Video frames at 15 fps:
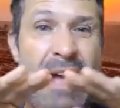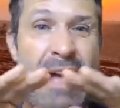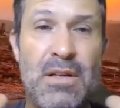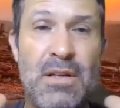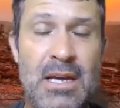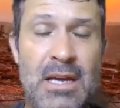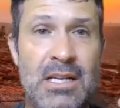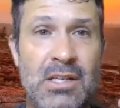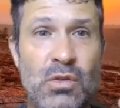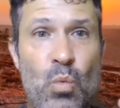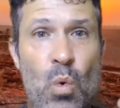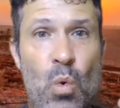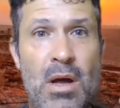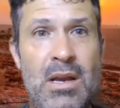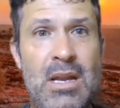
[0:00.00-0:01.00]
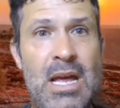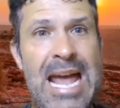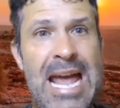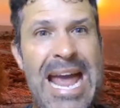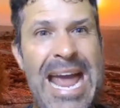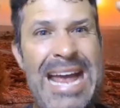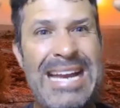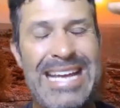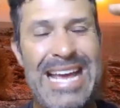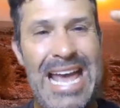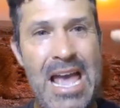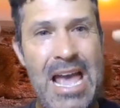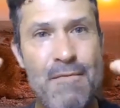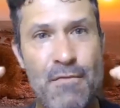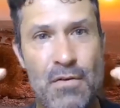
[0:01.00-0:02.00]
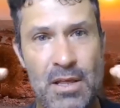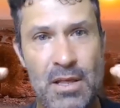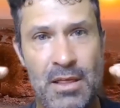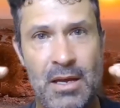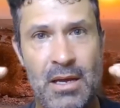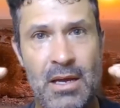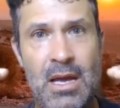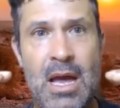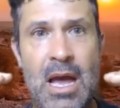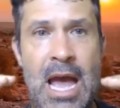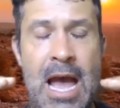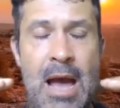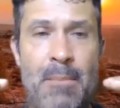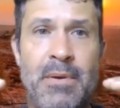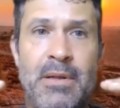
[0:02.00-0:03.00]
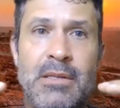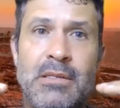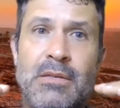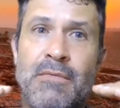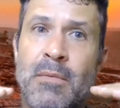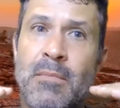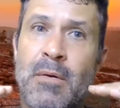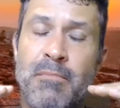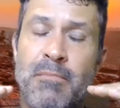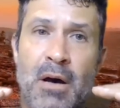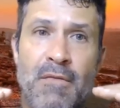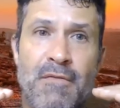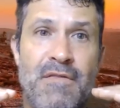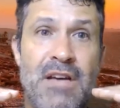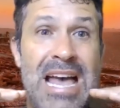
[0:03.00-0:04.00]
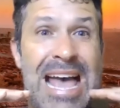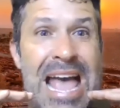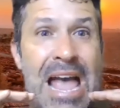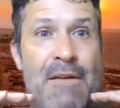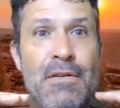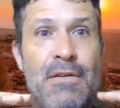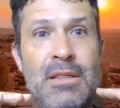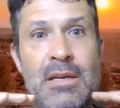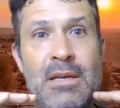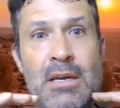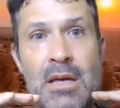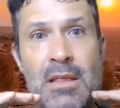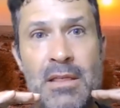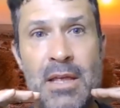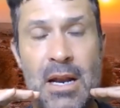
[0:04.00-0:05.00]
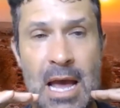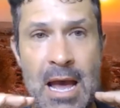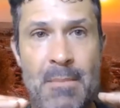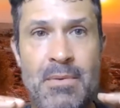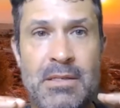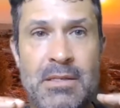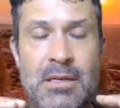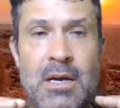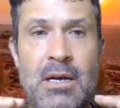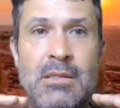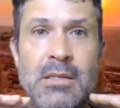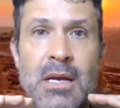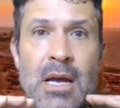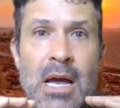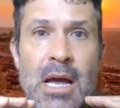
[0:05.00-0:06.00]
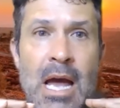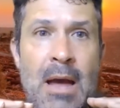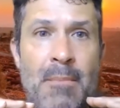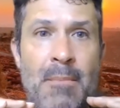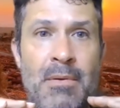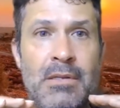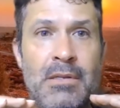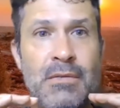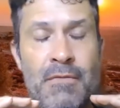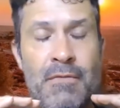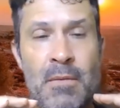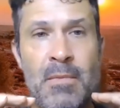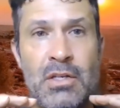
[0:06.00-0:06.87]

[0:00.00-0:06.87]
Everything is one, and everything happens from above. Everything that happens to us happens